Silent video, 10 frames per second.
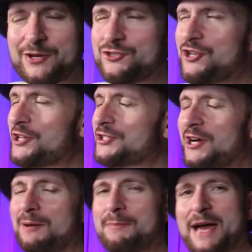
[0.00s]
here. Just
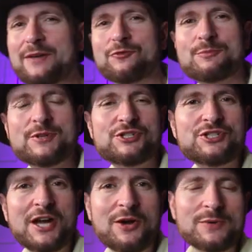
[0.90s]
got back from the
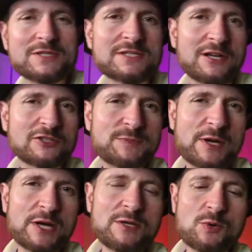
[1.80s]
show in
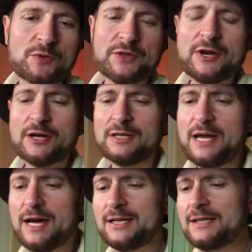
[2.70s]
Salisbury, North
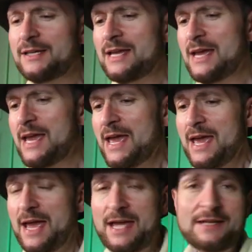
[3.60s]
Carolina.
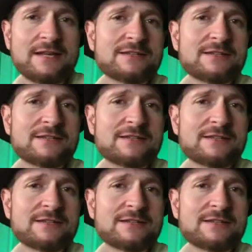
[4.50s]
And